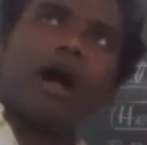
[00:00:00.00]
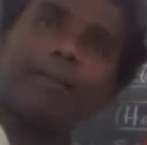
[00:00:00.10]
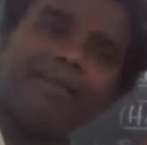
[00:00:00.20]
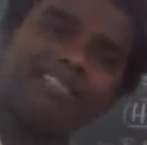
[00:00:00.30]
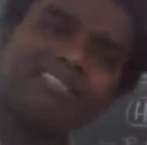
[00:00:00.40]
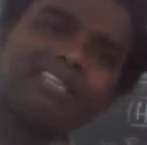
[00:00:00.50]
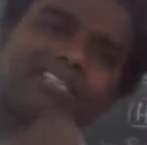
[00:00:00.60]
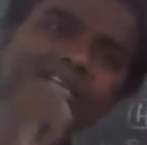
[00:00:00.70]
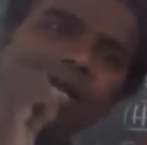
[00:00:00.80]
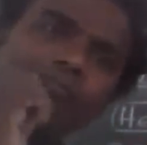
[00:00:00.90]
RBC
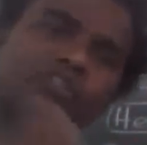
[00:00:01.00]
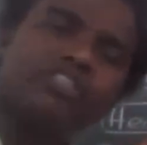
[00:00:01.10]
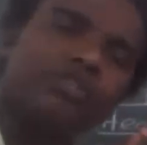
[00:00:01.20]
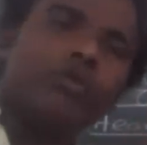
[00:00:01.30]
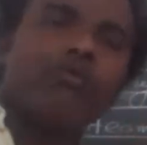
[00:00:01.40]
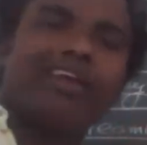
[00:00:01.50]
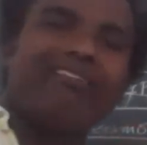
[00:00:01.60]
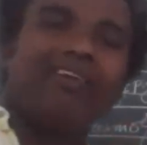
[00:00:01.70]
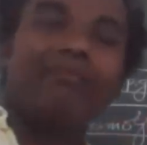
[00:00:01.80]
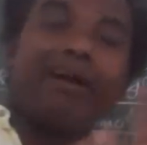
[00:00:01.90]
cells are absent, you know
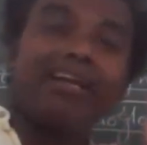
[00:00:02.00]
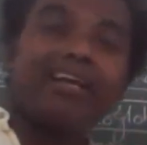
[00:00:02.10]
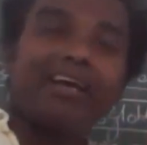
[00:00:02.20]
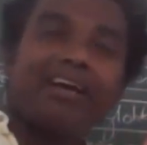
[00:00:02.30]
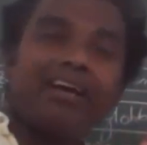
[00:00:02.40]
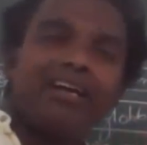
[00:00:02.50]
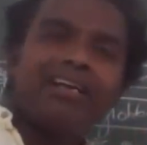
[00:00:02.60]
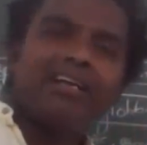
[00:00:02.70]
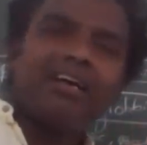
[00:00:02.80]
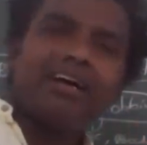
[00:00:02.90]
very well. But
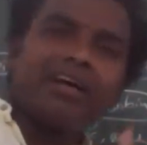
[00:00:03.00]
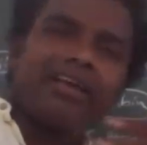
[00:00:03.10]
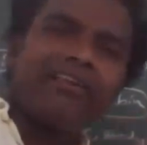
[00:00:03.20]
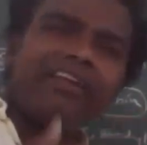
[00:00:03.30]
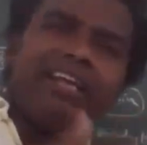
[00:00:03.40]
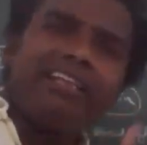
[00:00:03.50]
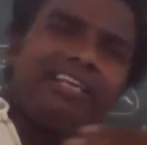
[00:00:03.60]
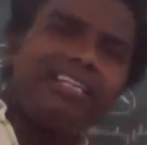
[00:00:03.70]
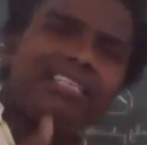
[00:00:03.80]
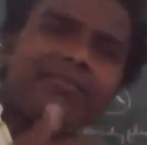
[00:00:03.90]

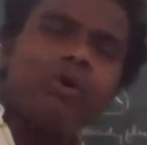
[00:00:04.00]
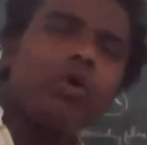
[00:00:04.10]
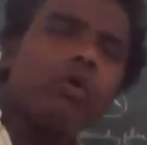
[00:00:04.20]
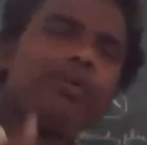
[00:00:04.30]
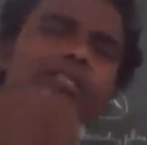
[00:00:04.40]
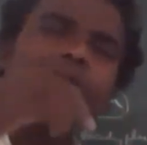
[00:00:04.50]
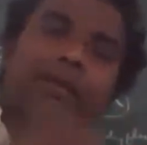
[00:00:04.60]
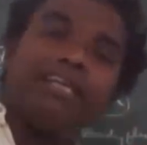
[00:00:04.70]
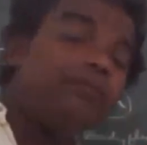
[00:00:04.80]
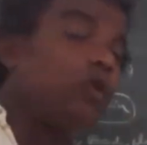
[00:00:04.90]
This hemoglobin is
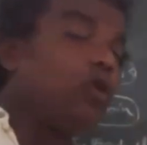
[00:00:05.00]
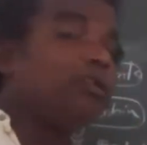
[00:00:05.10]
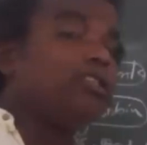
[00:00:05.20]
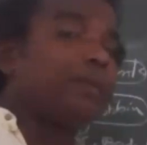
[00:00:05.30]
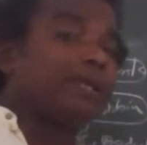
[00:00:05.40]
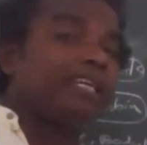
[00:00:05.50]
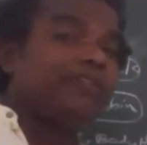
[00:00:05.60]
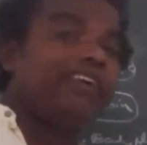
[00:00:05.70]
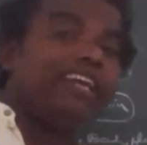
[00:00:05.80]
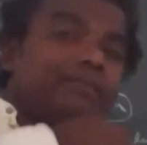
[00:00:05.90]

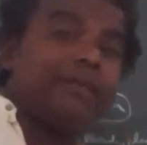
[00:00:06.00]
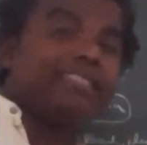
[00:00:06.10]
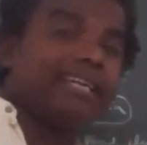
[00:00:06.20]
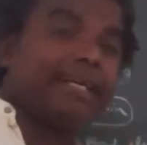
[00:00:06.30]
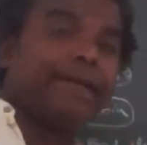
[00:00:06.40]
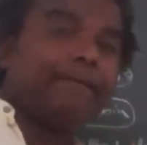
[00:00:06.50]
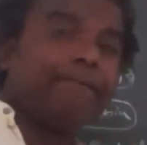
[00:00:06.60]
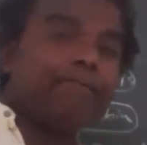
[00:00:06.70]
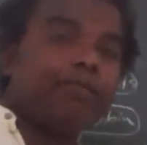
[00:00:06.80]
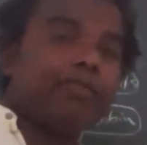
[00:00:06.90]
present. Where is present?
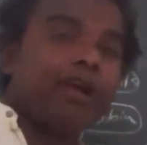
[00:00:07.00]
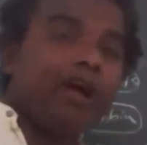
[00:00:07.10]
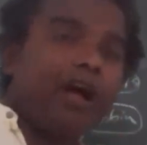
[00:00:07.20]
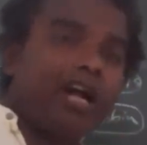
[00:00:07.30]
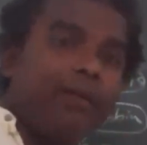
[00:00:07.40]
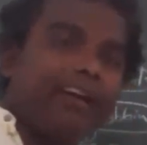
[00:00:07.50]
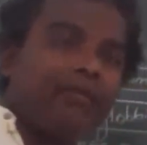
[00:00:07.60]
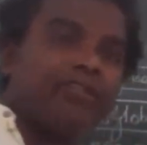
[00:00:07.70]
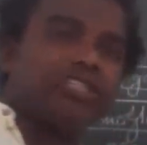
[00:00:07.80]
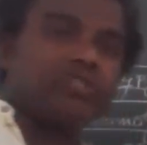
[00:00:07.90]
Come on,
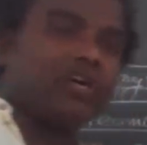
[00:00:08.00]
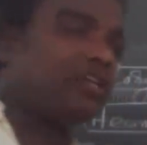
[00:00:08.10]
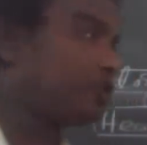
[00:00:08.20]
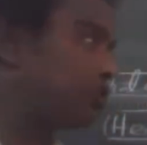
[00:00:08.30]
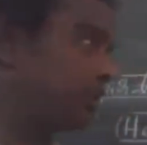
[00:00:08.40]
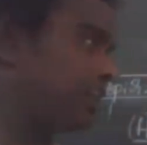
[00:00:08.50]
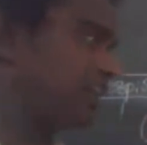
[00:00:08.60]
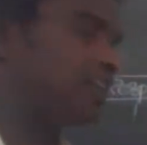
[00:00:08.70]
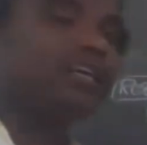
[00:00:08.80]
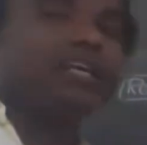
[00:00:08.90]
tell me. Just
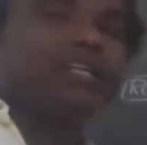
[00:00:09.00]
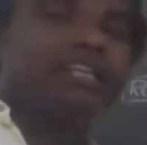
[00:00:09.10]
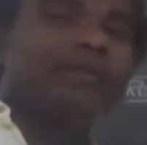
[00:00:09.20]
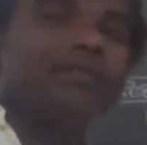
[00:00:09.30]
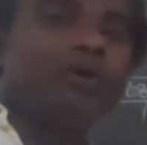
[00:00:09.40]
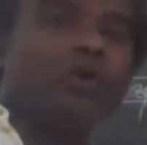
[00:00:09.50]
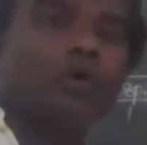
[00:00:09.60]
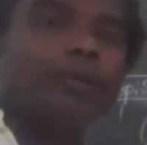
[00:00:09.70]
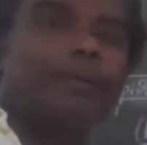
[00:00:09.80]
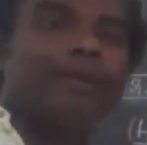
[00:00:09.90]
now, the
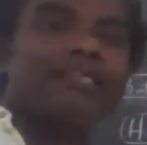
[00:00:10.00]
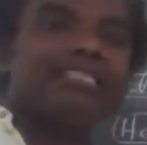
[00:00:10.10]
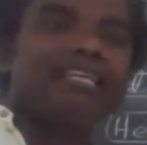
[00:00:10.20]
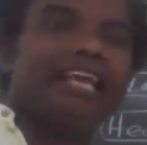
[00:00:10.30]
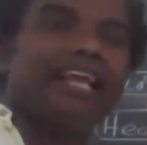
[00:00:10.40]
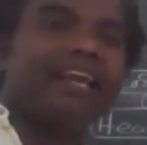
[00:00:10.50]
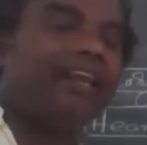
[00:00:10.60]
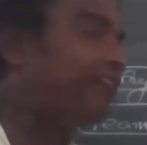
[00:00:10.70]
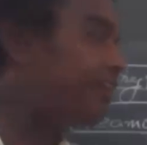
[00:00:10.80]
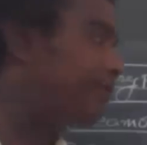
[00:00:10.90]
hemoglobin present
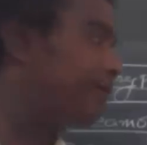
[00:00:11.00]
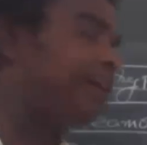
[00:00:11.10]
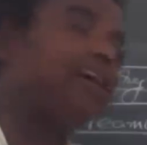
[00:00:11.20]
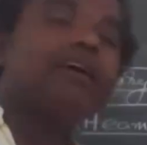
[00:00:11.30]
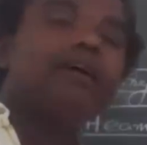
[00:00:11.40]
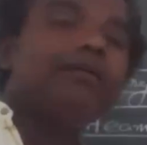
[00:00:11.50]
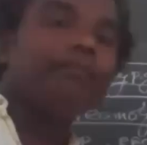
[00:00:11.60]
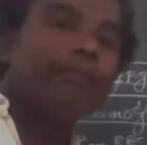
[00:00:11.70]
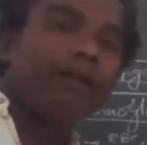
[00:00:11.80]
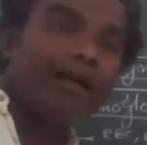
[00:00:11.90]
in where, beta?
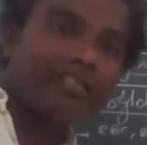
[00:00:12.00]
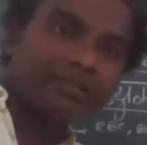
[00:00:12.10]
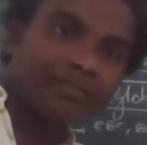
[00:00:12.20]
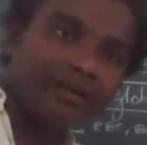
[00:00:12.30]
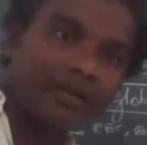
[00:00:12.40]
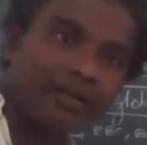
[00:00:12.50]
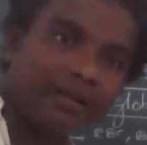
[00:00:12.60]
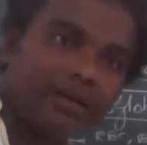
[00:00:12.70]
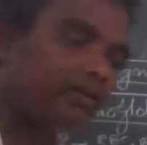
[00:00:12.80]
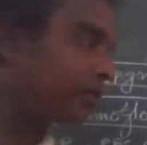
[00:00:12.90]

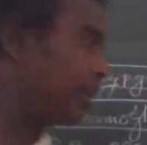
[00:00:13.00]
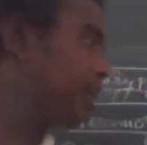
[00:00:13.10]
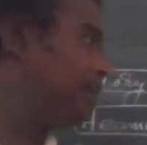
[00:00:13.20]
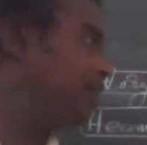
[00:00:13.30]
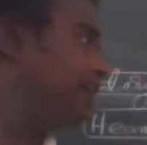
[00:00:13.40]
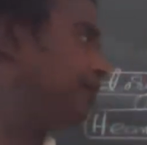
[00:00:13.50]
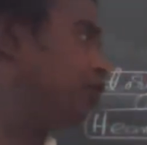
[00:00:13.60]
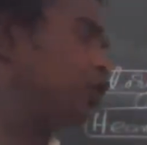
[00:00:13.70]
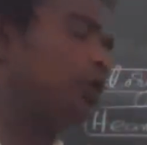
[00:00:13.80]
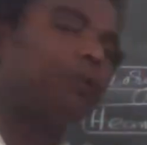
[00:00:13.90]
Plasma. Okay,
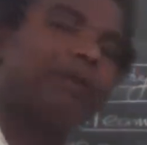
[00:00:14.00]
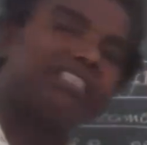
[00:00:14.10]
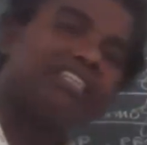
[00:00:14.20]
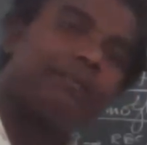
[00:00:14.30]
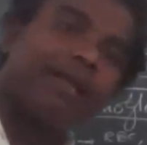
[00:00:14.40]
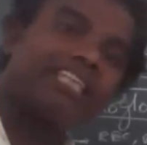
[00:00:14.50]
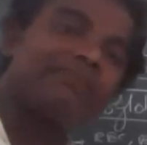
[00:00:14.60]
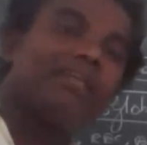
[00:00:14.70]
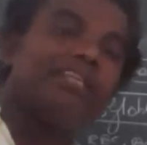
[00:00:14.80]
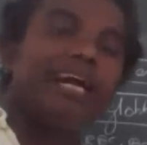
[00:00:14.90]
hemoglobin present in
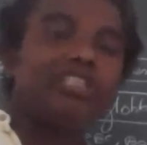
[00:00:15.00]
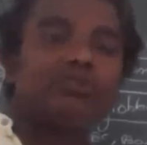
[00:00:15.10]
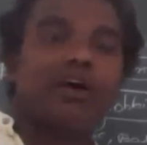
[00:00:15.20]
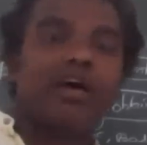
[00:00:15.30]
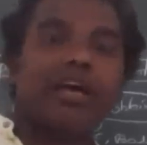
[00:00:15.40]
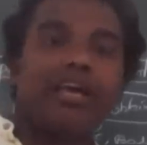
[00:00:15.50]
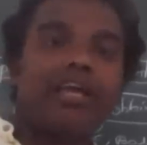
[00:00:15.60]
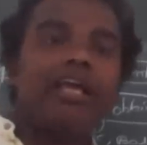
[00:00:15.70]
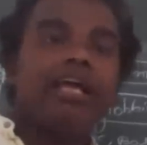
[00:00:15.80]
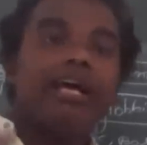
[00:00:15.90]
plasma. That's
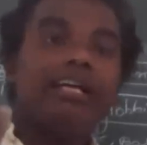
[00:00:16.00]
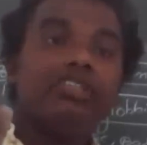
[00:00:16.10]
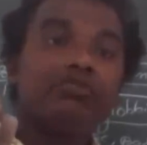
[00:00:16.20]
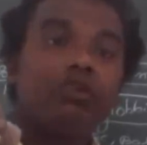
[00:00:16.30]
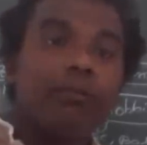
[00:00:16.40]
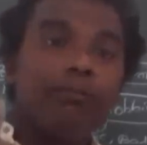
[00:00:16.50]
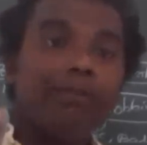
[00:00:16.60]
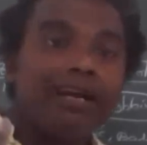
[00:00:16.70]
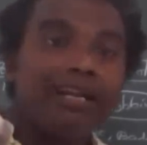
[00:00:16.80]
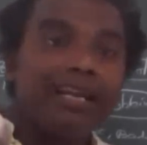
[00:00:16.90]
why earthworm
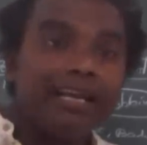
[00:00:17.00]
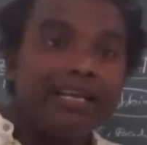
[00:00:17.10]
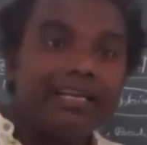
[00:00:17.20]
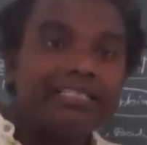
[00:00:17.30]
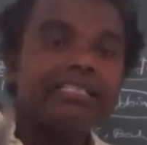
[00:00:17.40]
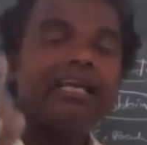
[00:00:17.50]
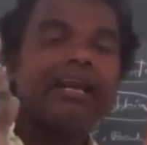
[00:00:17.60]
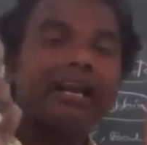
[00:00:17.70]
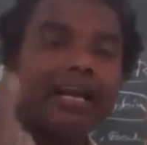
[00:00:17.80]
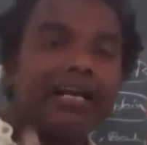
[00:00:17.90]
blood is
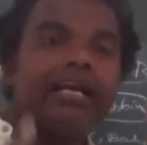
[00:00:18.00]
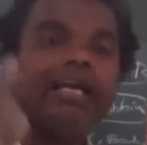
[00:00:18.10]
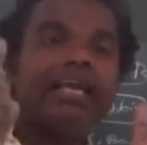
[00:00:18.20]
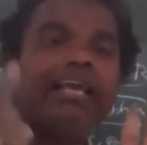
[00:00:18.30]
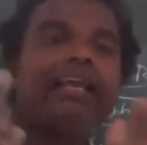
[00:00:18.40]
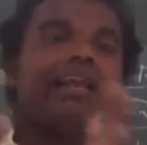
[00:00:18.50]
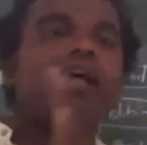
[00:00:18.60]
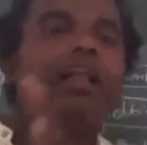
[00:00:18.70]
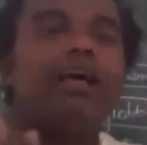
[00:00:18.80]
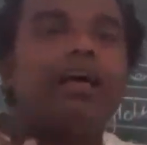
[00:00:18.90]
red in
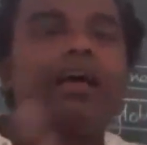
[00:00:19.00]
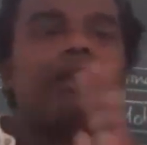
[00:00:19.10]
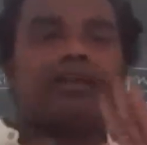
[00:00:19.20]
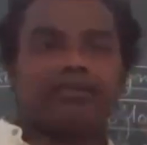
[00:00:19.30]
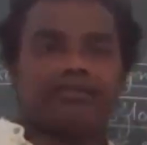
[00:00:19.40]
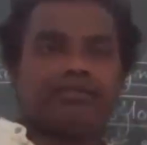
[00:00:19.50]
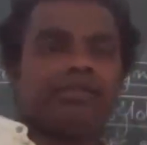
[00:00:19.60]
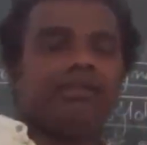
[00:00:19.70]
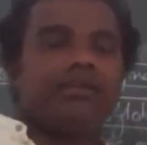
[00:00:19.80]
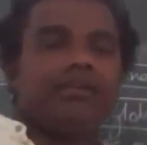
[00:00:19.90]
color.
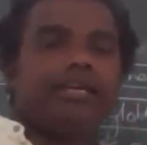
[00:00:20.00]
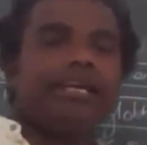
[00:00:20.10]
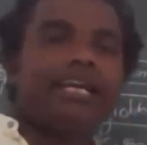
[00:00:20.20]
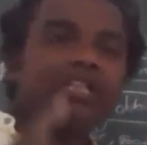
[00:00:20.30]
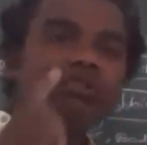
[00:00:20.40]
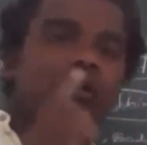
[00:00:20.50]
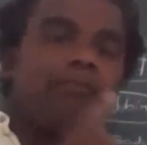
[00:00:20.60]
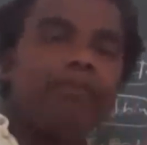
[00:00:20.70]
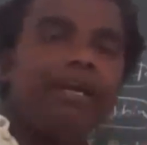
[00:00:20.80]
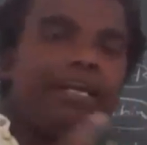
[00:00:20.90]

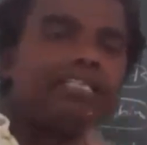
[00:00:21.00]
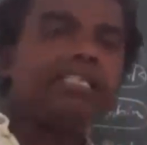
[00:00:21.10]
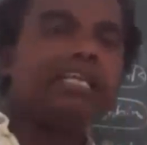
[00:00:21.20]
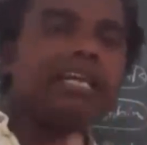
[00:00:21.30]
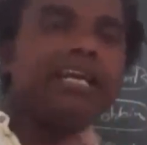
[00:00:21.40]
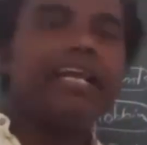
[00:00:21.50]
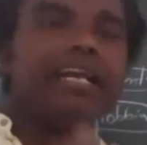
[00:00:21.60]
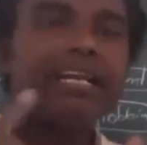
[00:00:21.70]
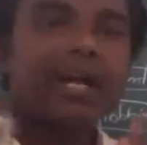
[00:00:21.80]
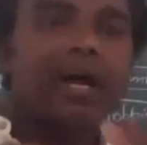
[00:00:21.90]
Earthworm blood is red
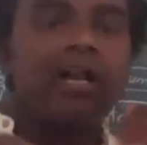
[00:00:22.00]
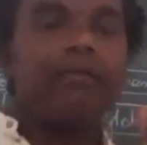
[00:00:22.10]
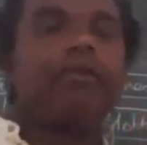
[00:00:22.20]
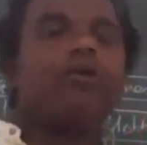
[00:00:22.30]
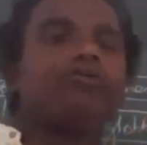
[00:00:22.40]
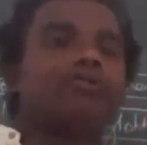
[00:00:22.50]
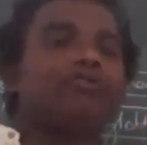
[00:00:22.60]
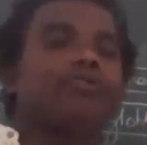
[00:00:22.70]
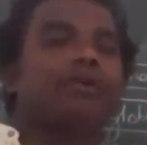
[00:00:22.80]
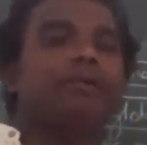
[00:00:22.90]
in color because
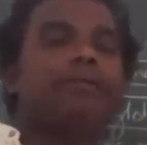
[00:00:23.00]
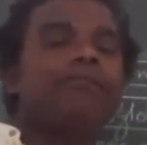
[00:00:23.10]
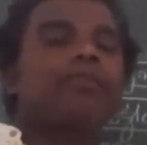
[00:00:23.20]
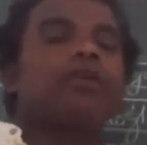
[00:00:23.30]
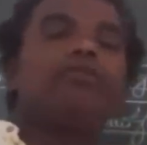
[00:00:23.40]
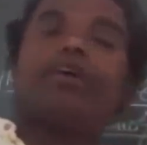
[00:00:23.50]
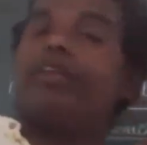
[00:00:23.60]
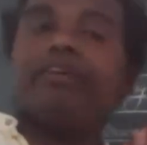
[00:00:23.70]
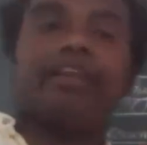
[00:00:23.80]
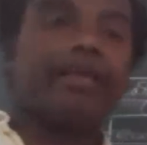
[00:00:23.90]
of
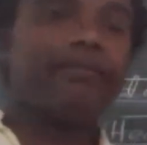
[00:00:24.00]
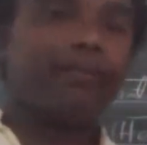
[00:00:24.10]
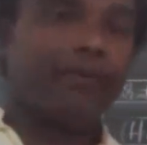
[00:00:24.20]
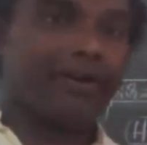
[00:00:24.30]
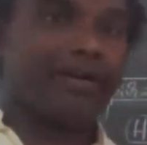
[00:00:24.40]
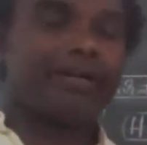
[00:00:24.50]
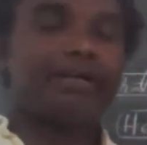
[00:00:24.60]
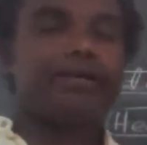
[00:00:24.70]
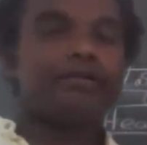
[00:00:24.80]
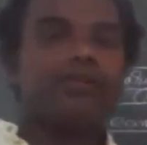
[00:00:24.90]
very big.
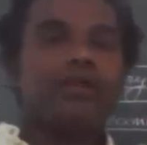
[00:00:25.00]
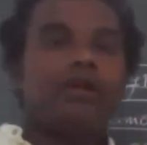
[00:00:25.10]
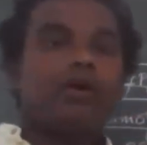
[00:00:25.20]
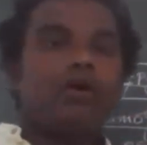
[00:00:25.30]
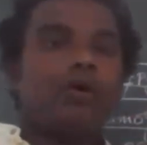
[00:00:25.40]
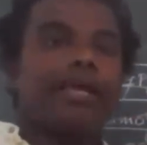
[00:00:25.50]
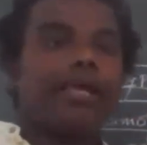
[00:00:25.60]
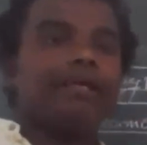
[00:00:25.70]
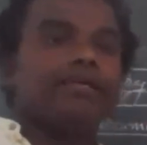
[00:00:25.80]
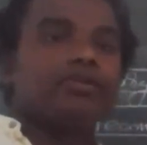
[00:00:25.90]

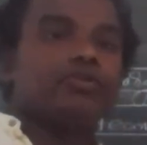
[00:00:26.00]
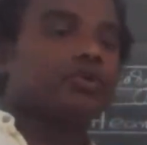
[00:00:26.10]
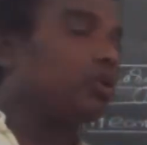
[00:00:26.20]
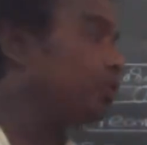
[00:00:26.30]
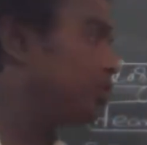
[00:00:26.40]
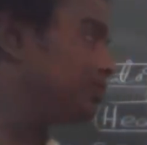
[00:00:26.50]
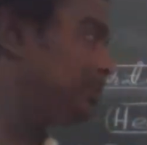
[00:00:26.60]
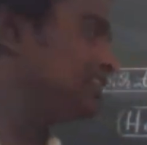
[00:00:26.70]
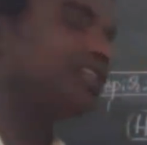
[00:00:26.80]
Okay, so that is